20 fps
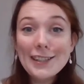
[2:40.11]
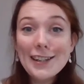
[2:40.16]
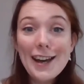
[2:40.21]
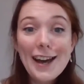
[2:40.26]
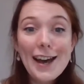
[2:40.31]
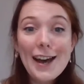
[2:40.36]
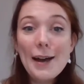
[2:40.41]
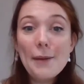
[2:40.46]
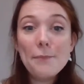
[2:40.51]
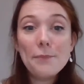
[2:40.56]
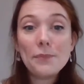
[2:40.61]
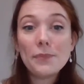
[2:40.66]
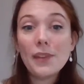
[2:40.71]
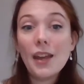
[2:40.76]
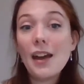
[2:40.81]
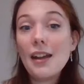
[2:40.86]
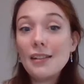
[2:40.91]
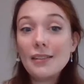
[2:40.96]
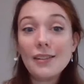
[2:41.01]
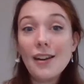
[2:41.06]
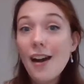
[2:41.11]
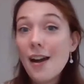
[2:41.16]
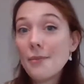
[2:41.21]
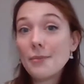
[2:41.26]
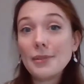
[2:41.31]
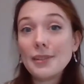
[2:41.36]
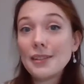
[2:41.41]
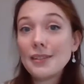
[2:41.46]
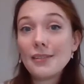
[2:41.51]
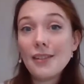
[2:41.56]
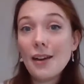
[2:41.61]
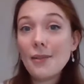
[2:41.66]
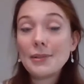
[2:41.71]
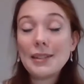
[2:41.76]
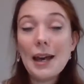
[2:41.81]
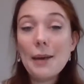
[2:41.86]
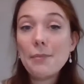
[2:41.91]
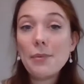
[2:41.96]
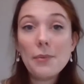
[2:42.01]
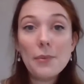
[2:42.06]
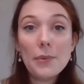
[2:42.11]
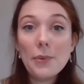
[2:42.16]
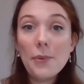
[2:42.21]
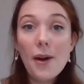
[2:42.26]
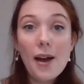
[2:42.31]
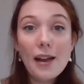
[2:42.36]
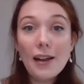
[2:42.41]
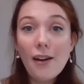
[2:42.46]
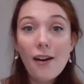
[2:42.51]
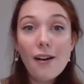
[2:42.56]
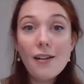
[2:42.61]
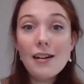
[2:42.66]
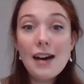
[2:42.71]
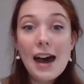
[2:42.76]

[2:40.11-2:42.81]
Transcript: And I was happy with what I got.